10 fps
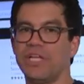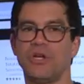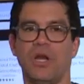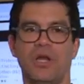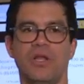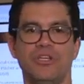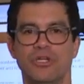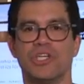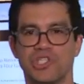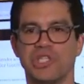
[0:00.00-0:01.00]
blender.
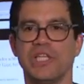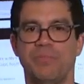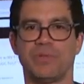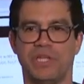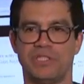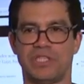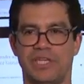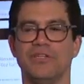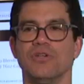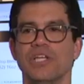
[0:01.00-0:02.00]
You're asleep, let's
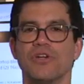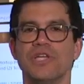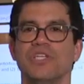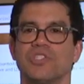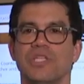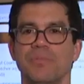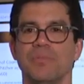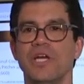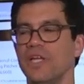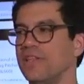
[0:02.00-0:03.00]
say. You're literally
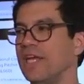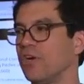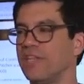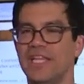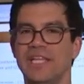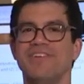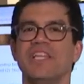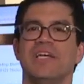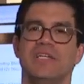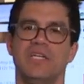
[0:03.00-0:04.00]
asleep. They're, they live
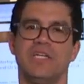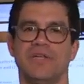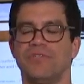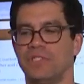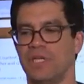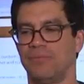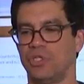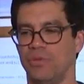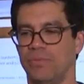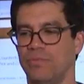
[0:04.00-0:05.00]
in London, a different time
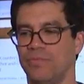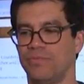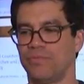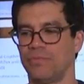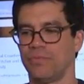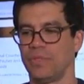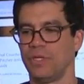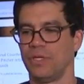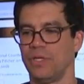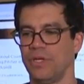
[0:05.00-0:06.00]
zone.
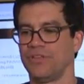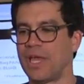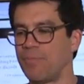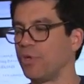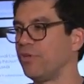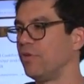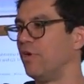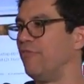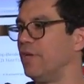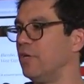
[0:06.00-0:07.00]
They put
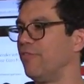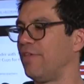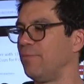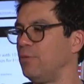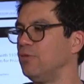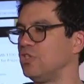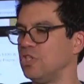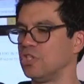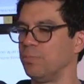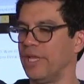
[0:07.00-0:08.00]
a video of them
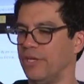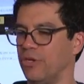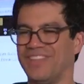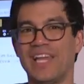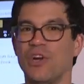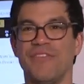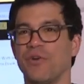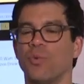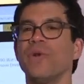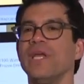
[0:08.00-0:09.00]
using this blender. They don't
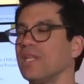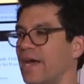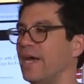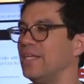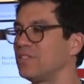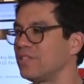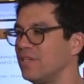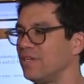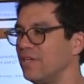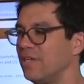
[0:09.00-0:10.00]
even realize
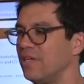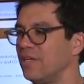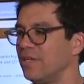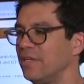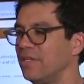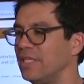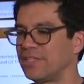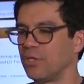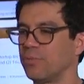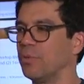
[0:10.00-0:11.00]

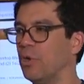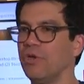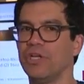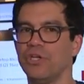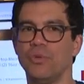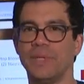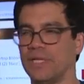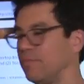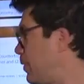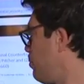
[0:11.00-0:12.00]
that they're promoting you, but